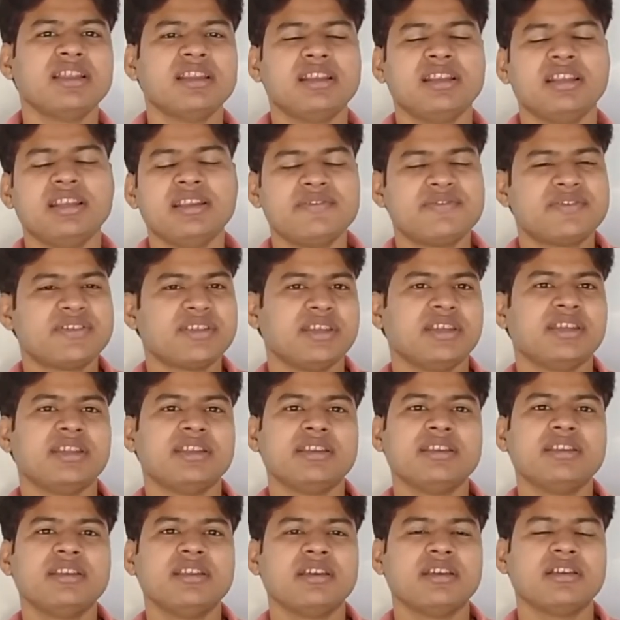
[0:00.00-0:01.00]
live
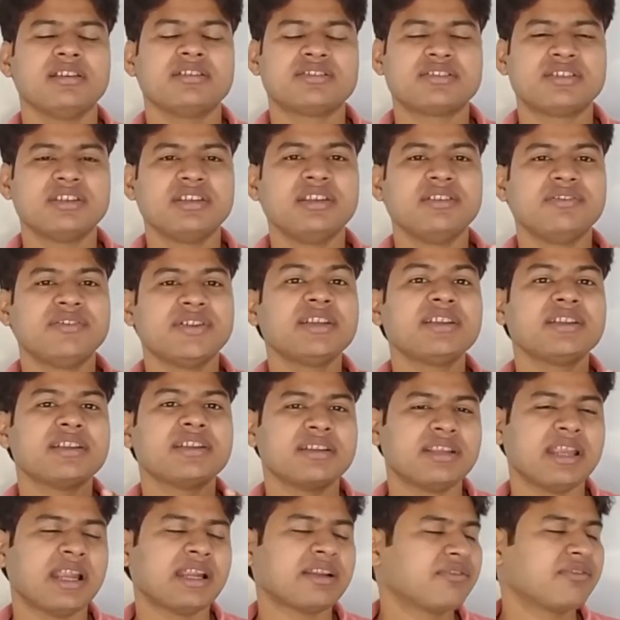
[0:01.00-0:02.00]
in
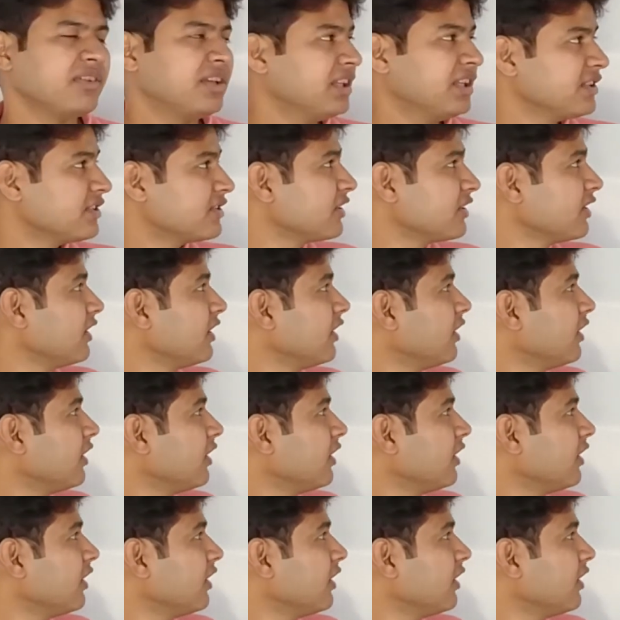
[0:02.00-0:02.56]
that village.